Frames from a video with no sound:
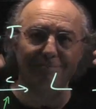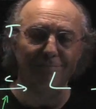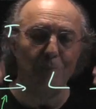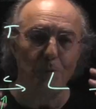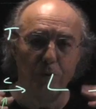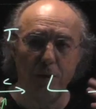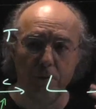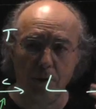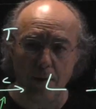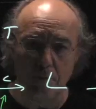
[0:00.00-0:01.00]
We don't
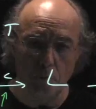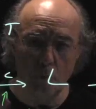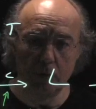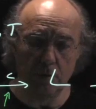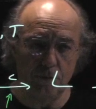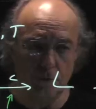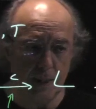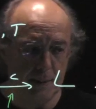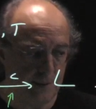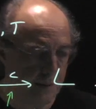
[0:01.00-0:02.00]
even have a word for
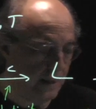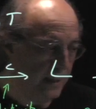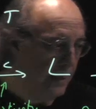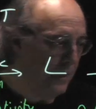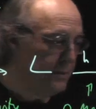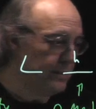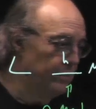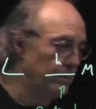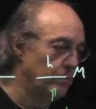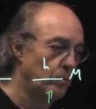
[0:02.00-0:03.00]
that.
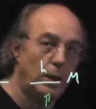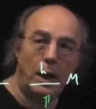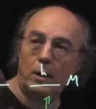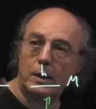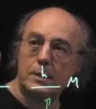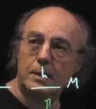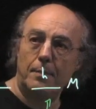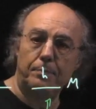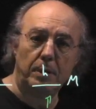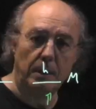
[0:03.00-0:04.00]
So we are
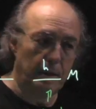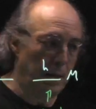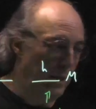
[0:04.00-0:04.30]
accepting